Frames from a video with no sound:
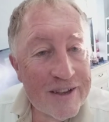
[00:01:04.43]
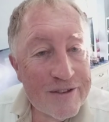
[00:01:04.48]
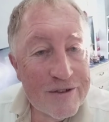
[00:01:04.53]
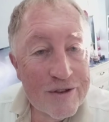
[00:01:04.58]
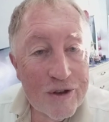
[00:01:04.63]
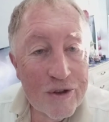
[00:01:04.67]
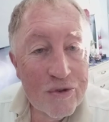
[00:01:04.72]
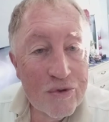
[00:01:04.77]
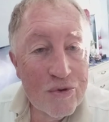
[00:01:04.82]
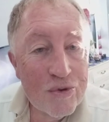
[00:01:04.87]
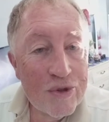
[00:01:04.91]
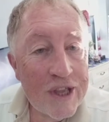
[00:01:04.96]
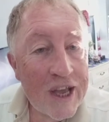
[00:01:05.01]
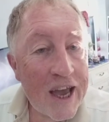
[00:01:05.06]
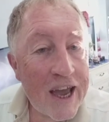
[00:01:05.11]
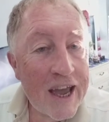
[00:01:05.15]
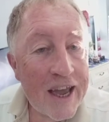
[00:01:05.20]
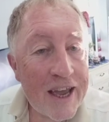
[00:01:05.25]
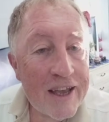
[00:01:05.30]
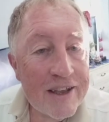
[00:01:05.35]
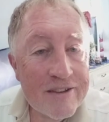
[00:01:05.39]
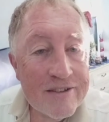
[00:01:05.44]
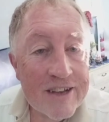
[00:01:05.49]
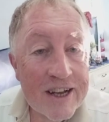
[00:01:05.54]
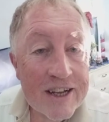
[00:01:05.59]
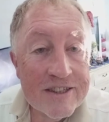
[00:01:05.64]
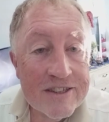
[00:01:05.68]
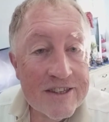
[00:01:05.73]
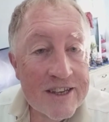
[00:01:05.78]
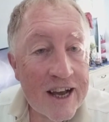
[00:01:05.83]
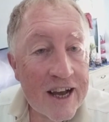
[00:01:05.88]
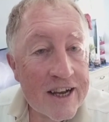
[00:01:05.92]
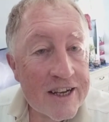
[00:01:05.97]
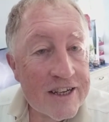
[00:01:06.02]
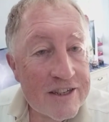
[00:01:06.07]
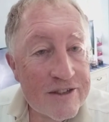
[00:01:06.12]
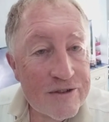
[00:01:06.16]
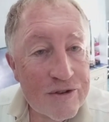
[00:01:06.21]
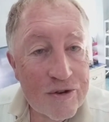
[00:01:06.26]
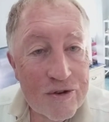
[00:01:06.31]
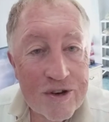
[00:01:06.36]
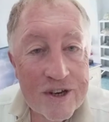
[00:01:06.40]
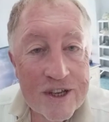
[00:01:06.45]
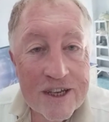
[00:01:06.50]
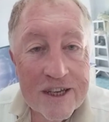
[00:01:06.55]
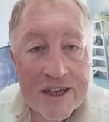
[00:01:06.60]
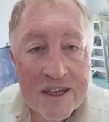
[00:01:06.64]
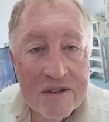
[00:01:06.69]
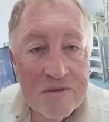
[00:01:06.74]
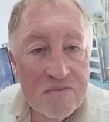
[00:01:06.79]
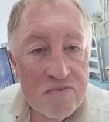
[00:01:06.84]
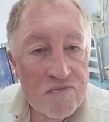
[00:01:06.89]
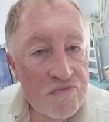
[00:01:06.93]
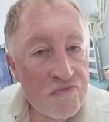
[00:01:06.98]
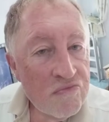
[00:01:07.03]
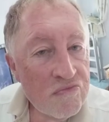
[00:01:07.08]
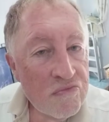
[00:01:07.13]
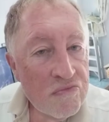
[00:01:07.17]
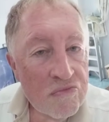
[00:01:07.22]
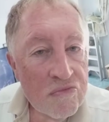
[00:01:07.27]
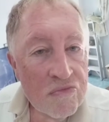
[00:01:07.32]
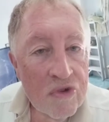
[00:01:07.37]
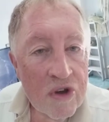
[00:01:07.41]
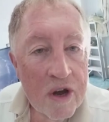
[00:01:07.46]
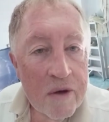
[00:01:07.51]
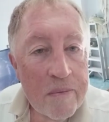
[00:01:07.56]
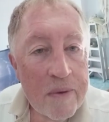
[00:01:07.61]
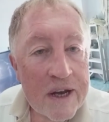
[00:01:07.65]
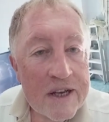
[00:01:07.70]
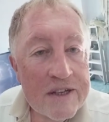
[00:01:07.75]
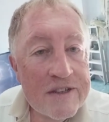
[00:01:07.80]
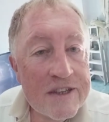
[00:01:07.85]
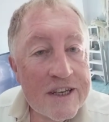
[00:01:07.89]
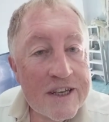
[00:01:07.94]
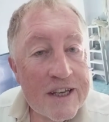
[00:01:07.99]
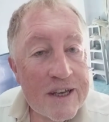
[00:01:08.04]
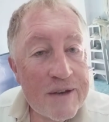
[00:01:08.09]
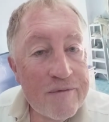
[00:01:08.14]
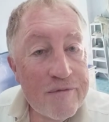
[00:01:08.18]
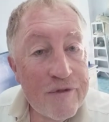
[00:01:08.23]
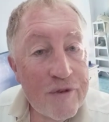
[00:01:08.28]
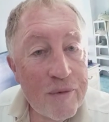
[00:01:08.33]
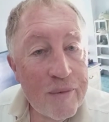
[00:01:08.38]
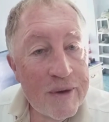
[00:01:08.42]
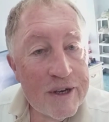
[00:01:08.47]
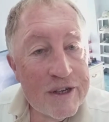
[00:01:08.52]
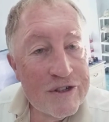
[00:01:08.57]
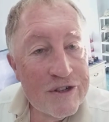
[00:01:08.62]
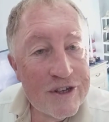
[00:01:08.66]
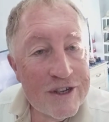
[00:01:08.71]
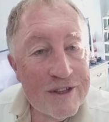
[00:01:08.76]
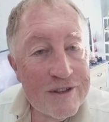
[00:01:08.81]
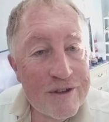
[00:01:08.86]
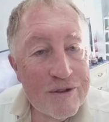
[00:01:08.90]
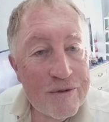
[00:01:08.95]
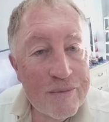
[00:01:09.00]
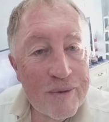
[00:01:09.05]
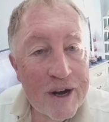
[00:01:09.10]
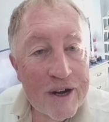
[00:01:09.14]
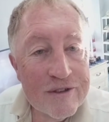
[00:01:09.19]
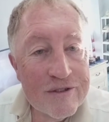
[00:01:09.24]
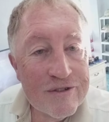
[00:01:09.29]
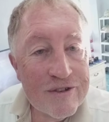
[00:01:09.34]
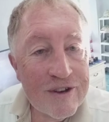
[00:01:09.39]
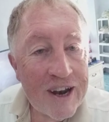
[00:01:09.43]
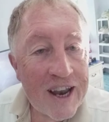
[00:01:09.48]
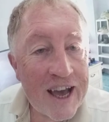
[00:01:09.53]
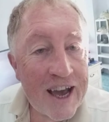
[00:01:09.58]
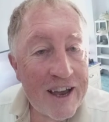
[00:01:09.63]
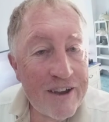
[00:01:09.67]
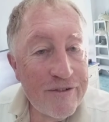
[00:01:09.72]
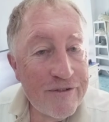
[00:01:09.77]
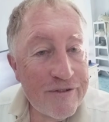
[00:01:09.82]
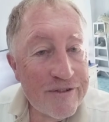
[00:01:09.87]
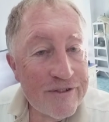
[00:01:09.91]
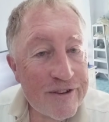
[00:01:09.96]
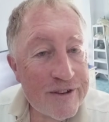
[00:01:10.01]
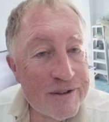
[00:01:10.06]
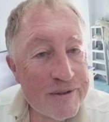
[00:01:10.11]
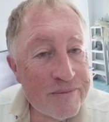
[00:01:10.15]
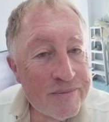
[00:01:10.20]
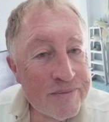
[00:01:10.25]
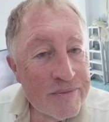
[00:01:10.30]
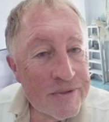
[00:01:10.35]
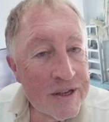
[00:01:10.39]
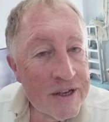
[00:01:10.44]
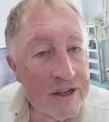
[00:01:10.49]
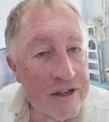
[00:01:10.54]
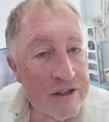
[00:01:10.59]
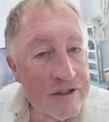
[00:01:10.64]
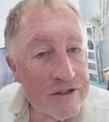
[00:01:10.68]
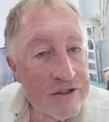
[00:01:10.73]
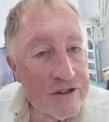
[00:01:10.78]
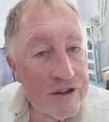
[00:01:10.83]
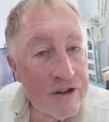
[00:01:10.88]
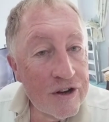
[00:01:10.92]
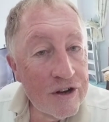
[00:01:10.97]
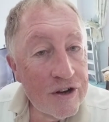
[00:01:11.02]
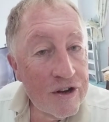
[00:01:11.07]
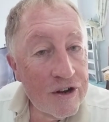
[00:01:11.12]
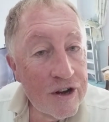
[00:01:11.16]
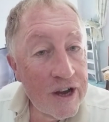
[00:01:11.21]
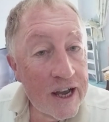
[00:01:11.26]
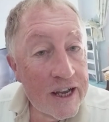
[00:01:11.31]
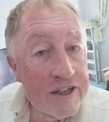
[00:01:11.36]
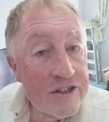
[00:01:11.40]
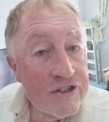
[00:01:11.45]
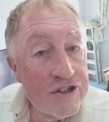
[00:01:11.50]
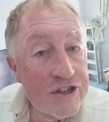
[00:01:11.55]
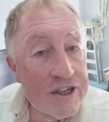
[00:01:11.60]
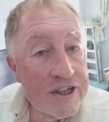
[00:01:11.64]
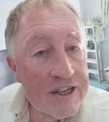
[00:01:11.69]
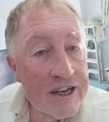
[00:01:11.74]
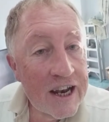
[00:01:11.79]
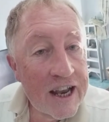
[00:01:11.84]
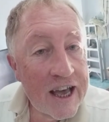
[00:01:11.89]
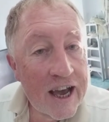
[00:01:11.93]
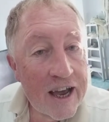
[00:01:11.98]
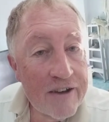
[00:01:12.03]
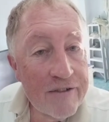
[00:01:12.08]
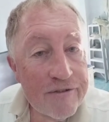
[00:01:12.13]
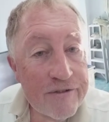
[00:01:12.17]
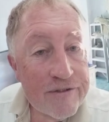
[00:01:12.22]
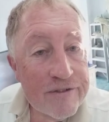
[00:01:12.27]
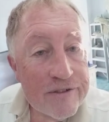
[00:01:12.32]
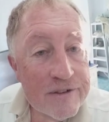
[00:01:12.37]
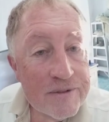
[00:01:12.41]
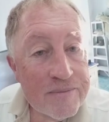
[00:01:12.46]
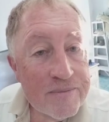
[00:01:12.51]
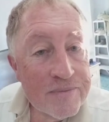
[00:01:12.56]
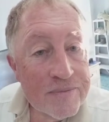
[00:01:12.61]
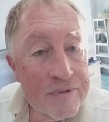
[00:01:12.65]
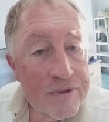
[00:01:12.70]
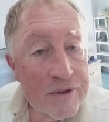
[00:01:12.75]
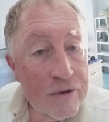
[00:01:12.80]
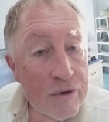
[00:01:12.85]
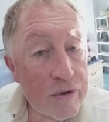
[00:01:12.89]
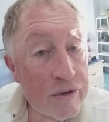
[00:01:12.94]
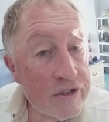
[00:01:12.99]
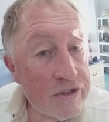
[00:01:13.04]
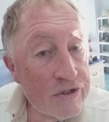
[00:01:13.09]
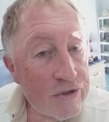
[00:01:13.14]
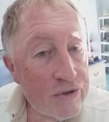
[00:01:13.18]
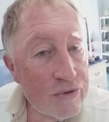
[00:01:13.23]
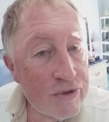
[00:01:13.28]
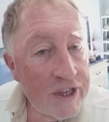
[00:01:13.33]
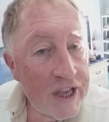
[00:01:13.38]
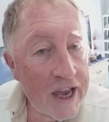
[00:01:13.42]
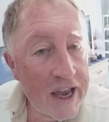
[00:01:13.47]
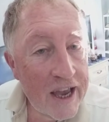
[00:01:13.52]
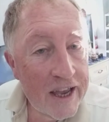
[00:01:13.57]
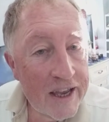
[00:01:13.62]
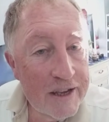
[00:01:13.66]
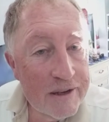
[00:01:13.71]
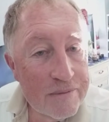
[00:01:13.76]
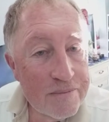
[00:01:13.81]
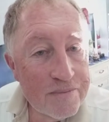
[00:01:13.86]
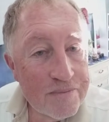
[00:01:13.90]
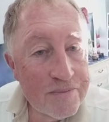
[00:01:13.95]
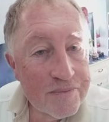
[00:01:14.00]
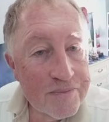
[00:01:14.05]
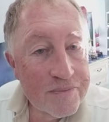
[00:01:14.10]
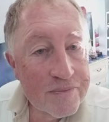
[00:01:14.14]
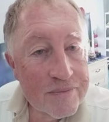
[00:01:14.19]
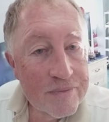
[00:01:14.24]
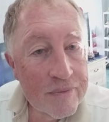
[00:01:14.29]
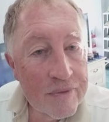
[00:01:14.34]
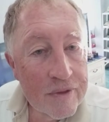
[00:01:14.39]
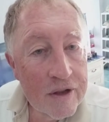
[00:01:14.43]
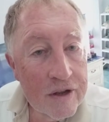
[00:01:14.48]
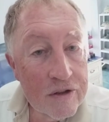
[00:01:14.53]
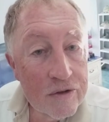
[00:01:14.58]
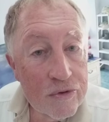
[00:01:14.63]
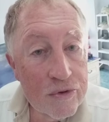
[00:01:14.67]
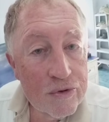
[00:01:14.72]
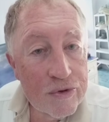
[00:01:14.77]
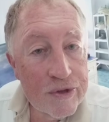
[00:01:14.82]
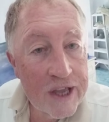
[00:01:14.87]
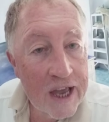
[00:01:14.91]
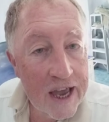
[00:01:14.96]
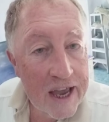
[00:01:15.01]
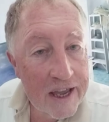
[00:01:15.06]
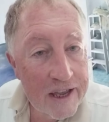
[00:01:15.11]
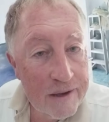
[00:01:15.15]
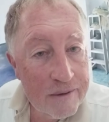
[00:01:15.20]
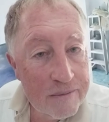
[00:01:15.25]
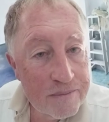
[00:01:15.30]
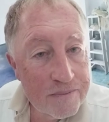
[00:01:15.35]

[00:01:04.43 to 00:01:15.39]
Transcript: So today, satsang is only a basic information about the life, the ancient life, who is today. Today